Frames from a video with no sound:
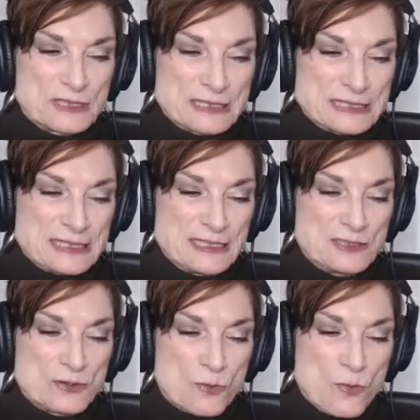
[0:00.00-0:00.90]

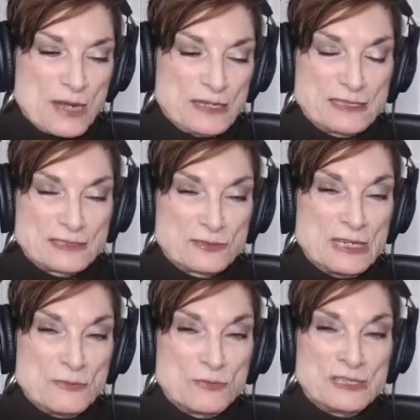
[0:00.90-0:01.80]
see what is you
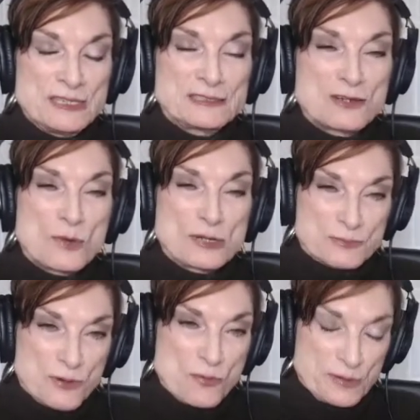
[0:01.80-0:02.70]
need to know what's
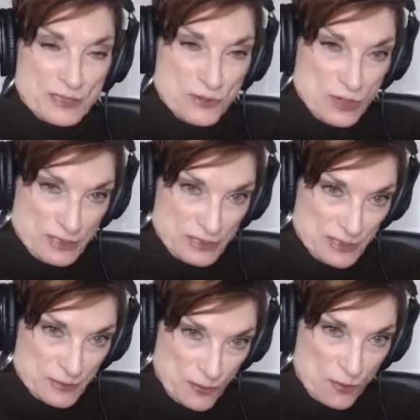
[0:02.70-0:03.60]
appropriate and what's
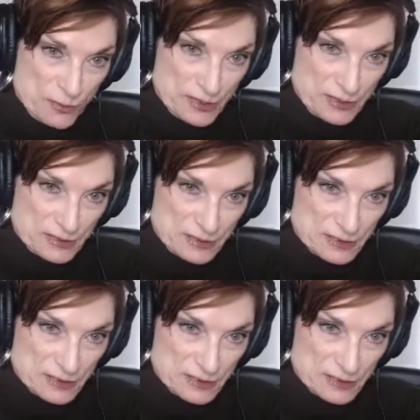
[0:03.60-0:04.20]
inappropriate.